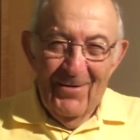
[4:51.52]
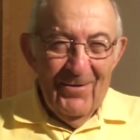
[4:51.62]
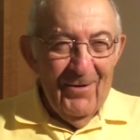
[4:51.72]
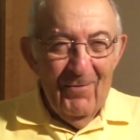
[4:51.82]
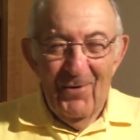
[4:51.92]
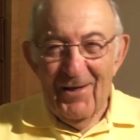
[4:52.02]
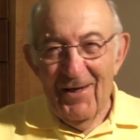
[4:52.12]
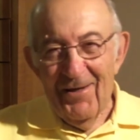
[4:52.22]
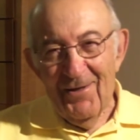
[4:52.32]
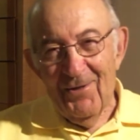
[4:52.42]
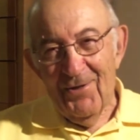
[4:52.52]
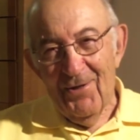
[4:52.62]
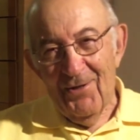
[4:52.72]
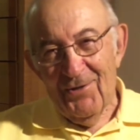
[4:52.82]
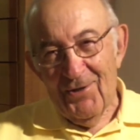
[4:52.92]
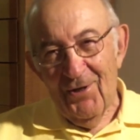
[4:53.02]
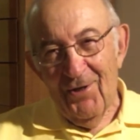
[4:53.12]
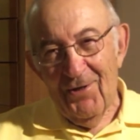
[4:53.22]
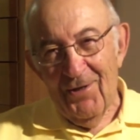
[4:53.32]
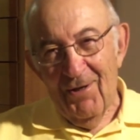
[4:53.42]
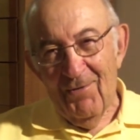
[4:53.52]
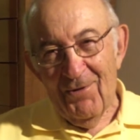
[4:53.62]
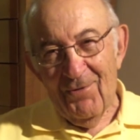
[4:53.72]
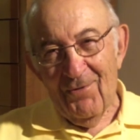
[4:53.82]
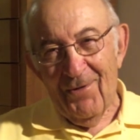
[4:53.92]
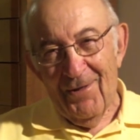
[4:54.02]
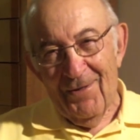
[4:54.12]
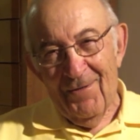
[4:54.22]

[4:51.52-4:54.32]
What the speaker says: We're getting into uncharted territory.